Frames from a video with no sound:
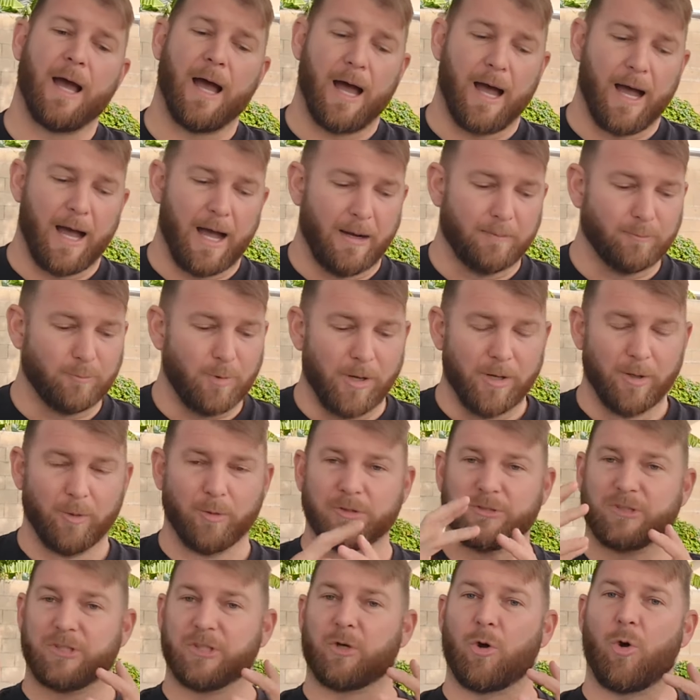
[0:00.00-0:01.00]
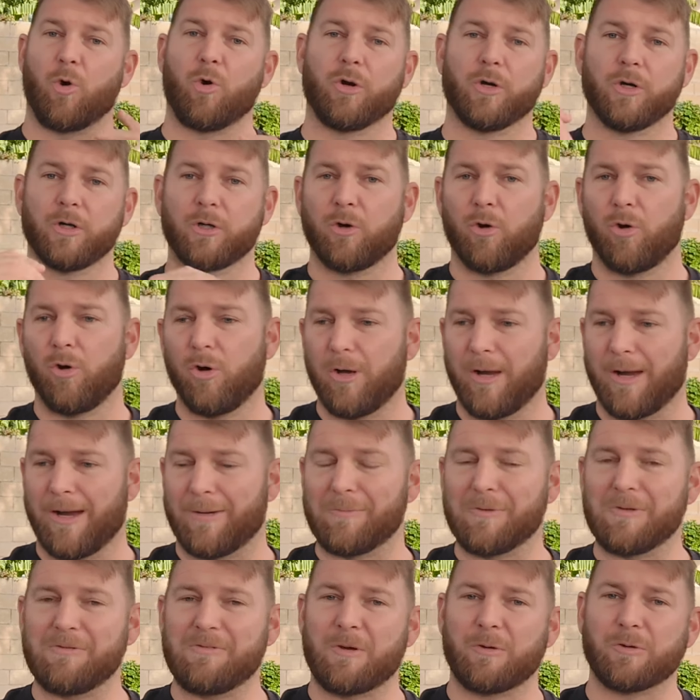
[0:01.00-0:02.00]
Um, whether it was the corner goal, I
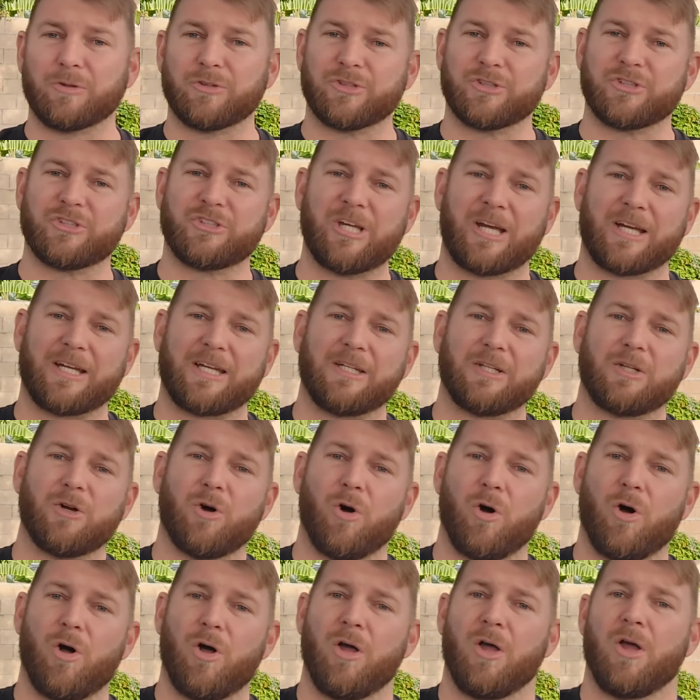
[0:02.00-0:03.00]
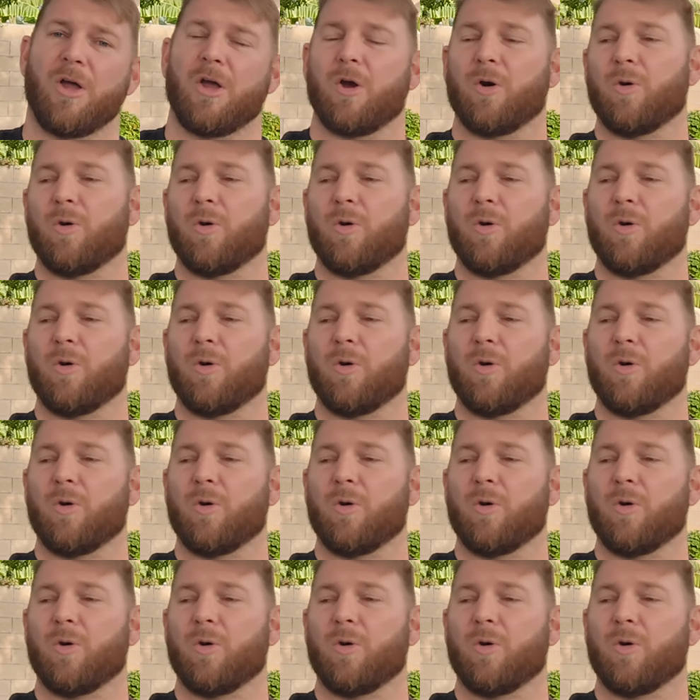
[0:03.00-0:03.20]
believe that was the second goal,